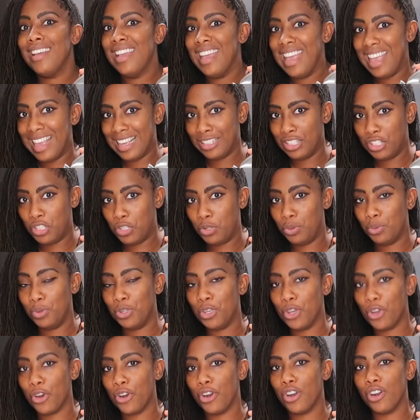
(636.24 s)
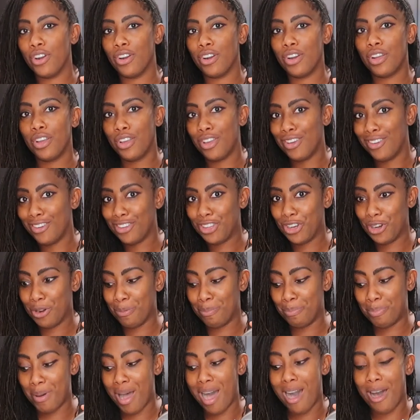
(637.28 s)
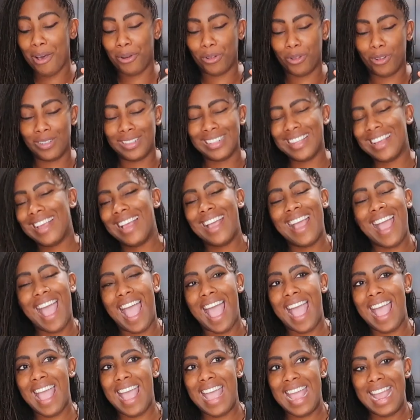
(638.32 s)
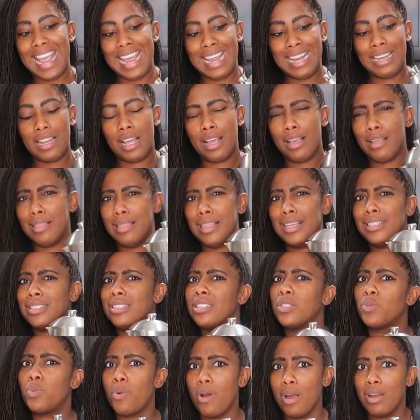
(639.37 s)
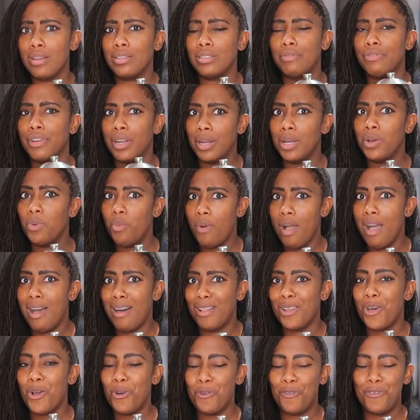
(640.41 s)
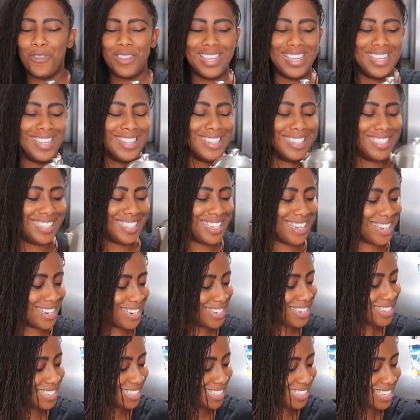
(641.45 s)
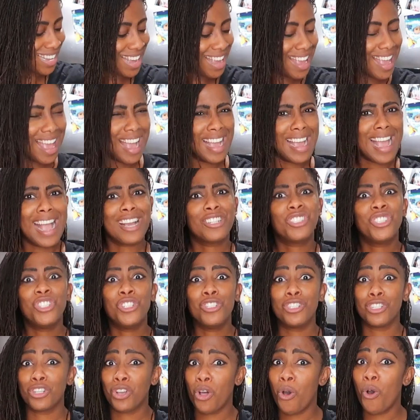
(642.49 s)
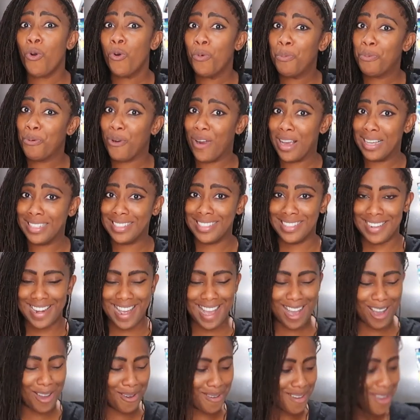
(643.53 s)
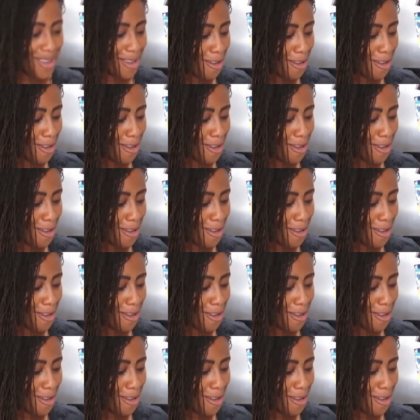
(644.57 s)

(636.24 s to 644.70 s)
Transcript: into your bottle. And this has worked very well over these years. I actually use a cold press now